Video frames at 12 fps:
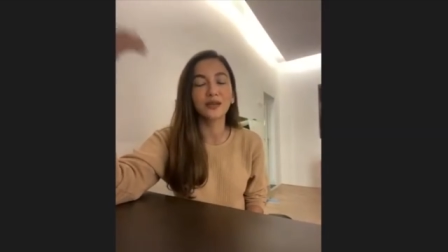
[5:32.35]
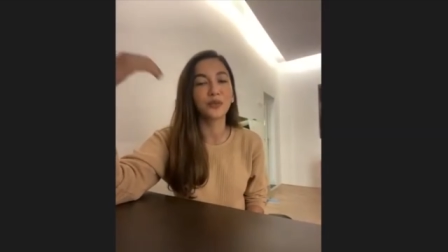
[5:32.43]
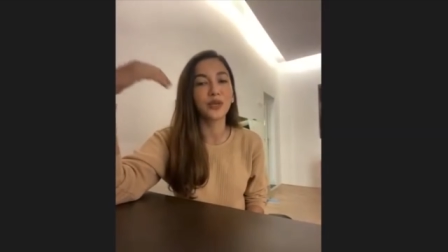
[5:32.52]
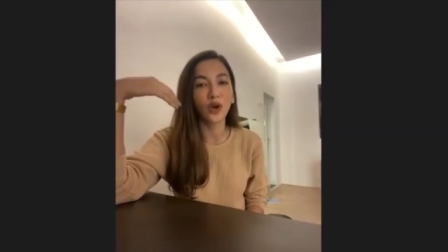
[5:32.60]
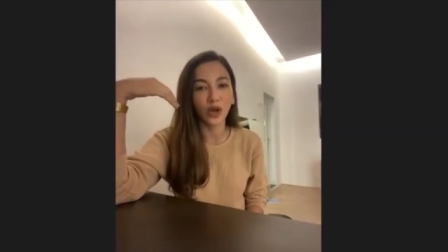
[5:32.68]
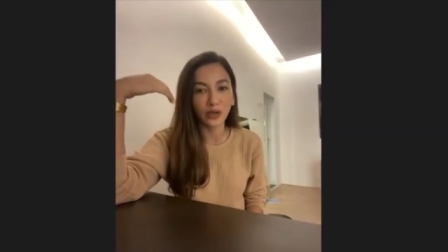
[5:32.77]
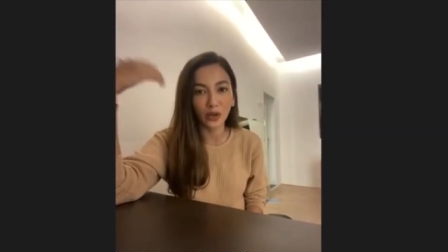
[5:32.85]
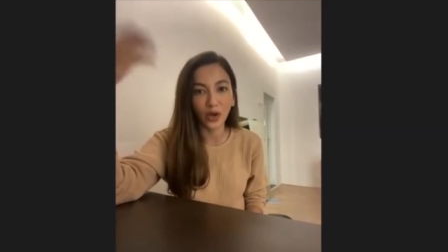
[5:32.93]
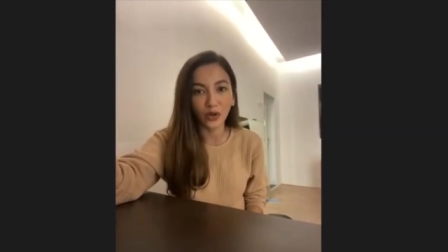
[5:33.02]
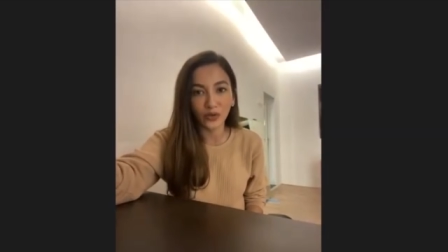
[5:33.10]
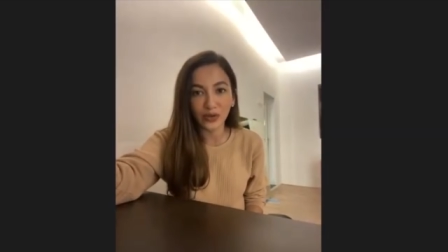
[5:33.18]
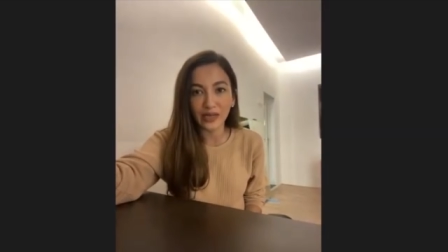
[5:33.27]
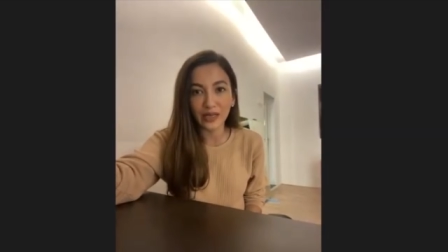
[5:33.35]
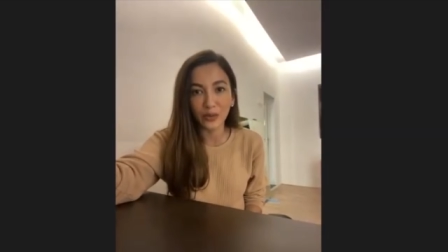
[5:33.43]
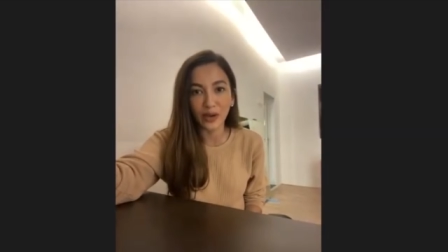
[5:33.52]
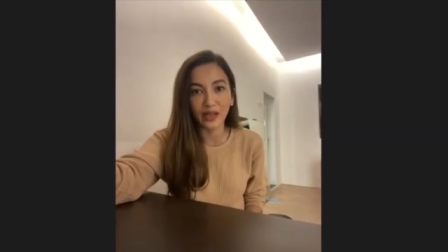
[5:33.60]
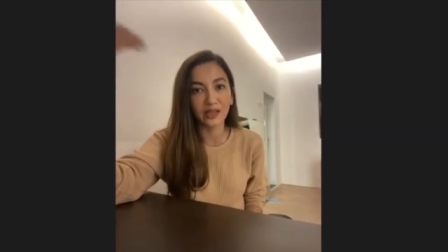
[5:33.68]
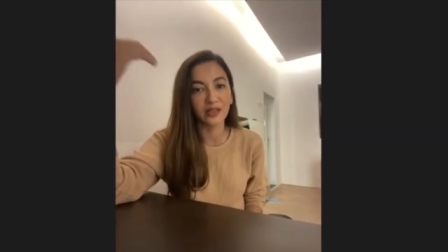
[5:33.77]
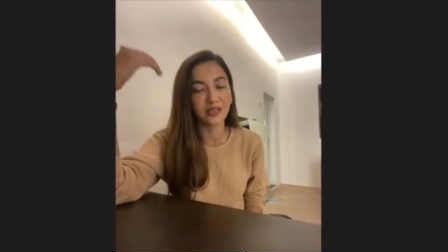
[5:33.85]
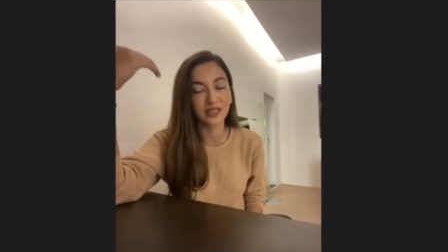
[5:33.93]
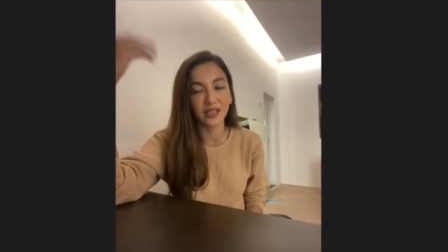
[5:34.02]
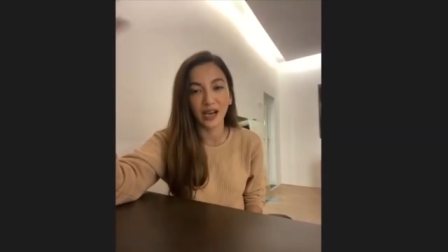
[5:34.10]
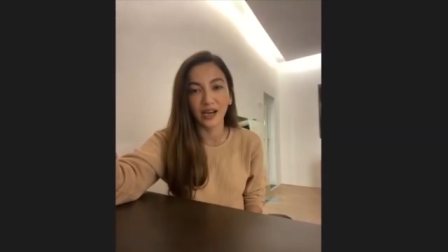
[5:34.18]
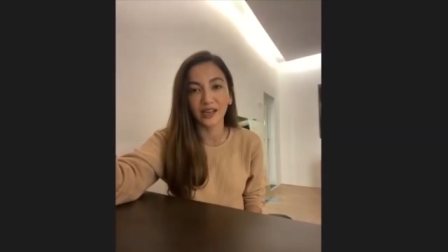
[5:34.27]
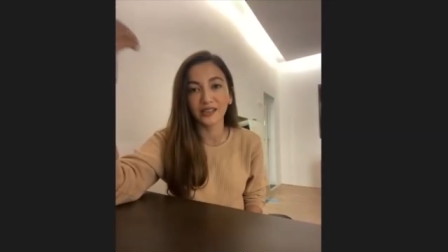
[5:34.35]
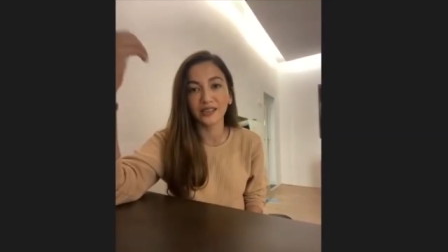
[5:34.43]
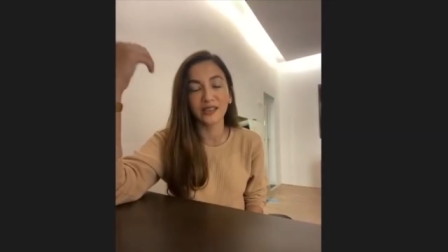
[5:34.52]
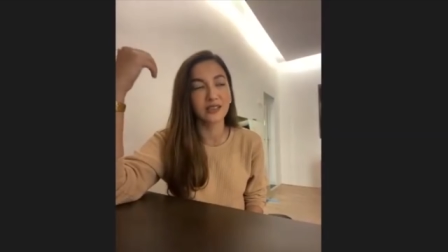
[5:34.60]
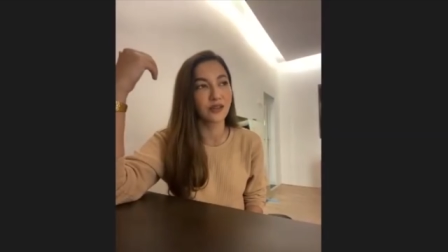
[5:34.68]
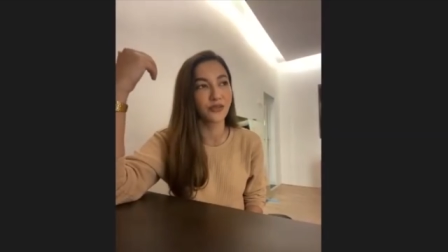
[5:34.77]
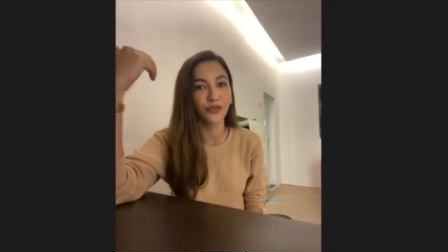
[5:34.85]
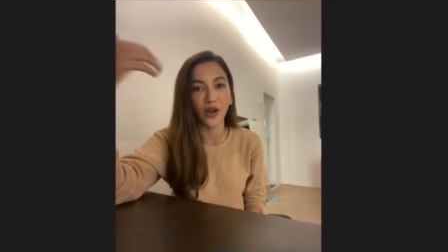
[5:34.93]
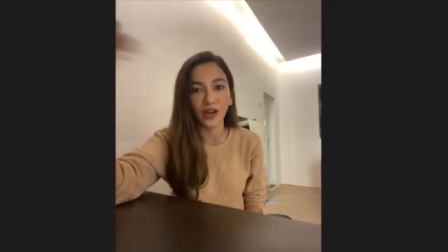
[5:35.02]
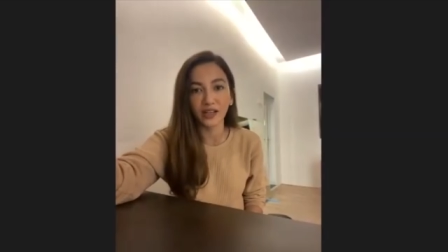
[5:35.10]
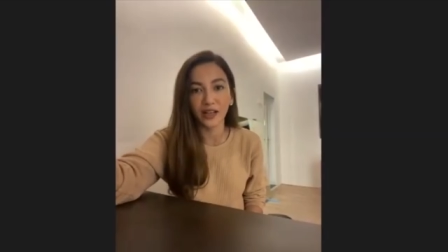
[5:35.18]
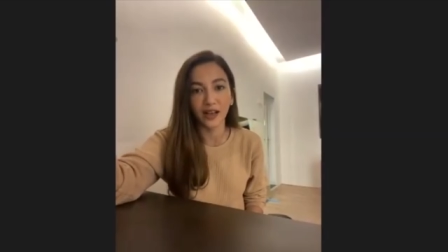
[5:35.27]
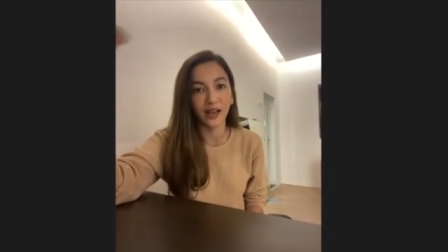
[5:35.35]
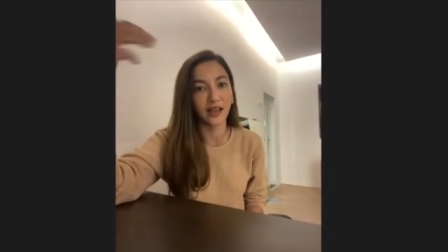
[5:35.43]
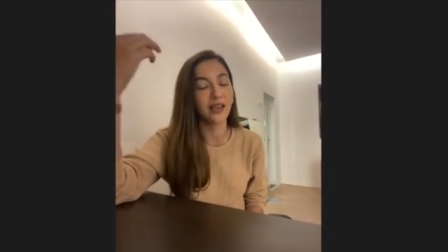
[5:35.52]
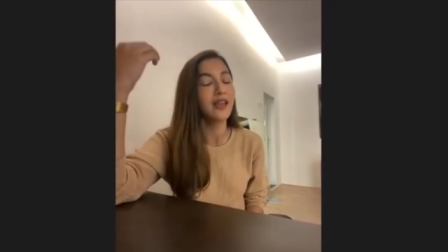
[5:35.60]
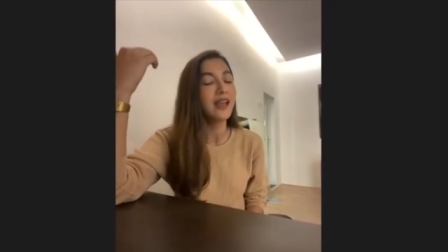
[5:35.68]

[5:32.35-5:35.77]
We got along really well. Siddharth is a fun guy.